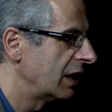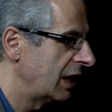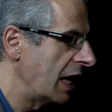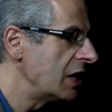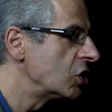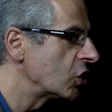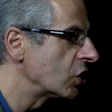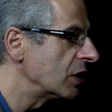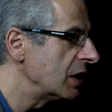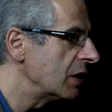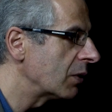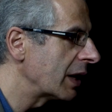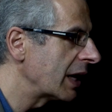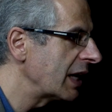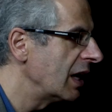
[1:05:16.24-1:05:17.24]

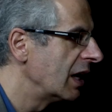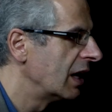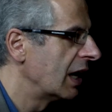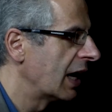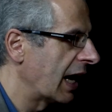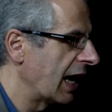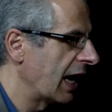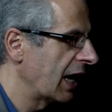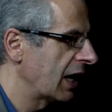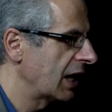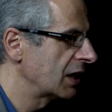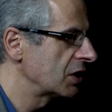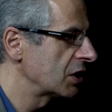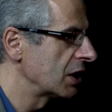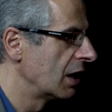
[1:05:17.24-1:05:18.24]
engineering,
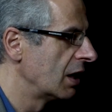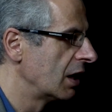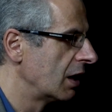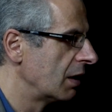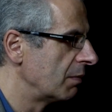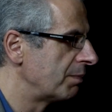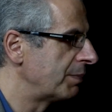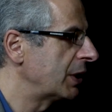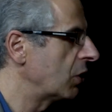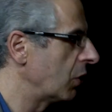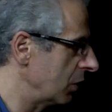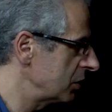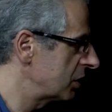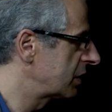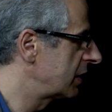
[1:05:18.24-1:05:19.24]
and
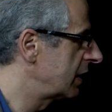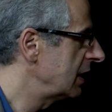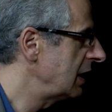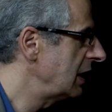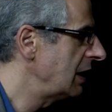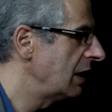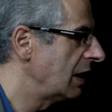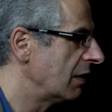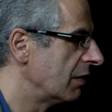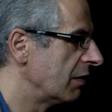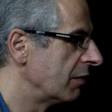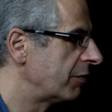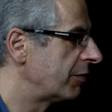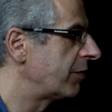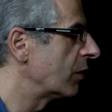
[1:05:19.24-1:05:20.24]
because the
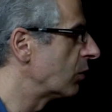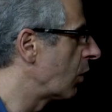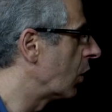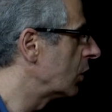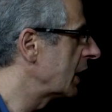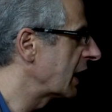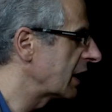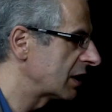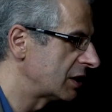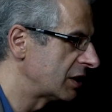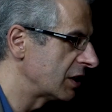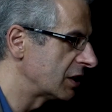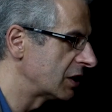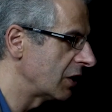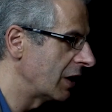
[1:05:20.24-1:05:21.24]
pharaonic
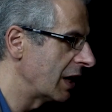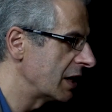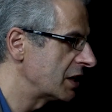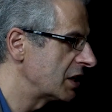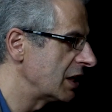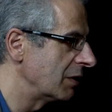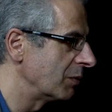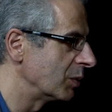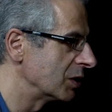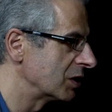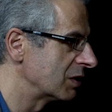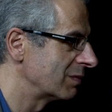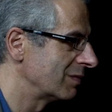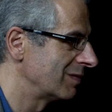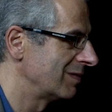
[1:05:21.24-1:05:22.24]
society
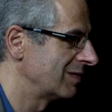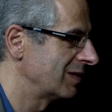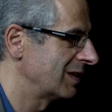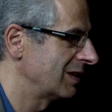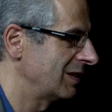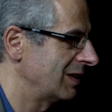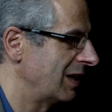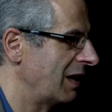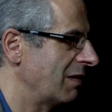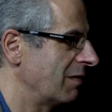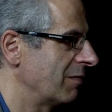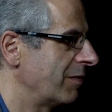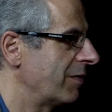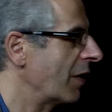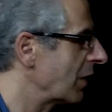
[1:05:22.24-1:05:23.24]
was a
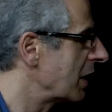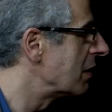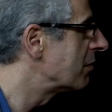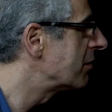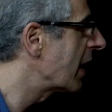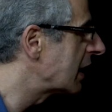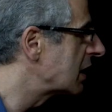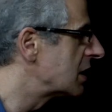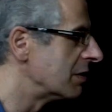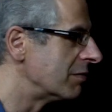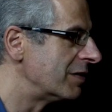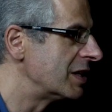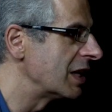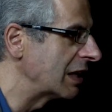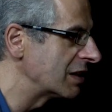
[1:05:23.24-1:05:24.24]
very
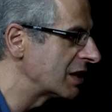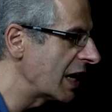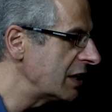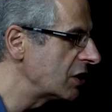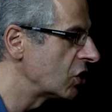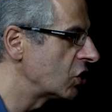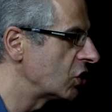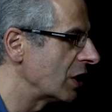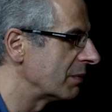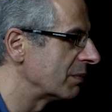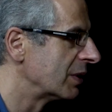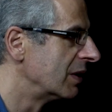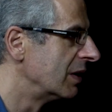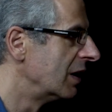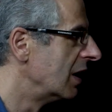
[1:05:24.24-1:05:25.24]
effective
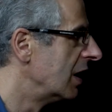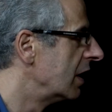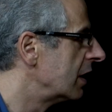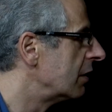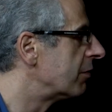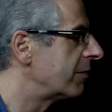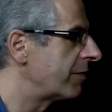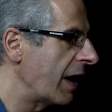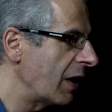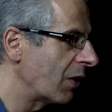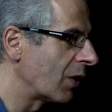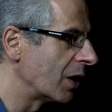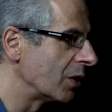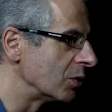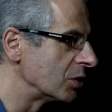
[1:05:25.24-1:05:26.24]
dictatorship, the
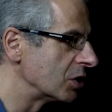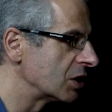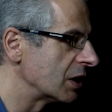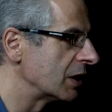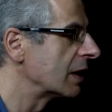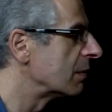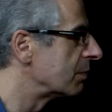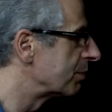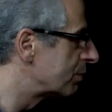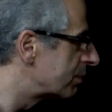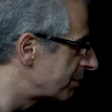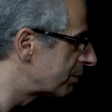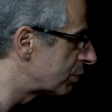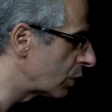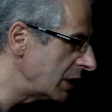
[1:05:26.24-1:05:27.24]
pharaohs and the
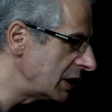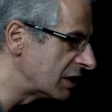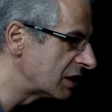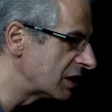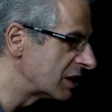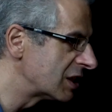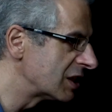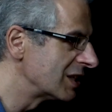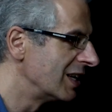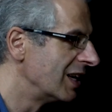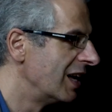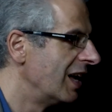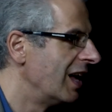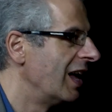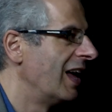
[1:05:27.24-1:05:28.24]
priests
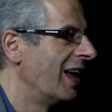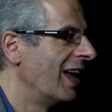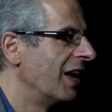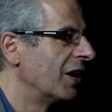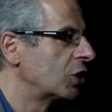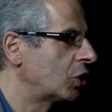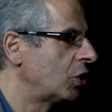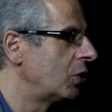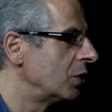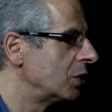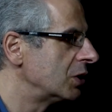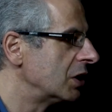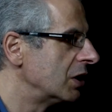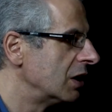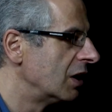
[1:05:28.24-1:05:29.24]

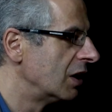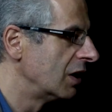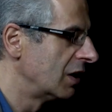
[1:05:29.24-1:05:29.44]
could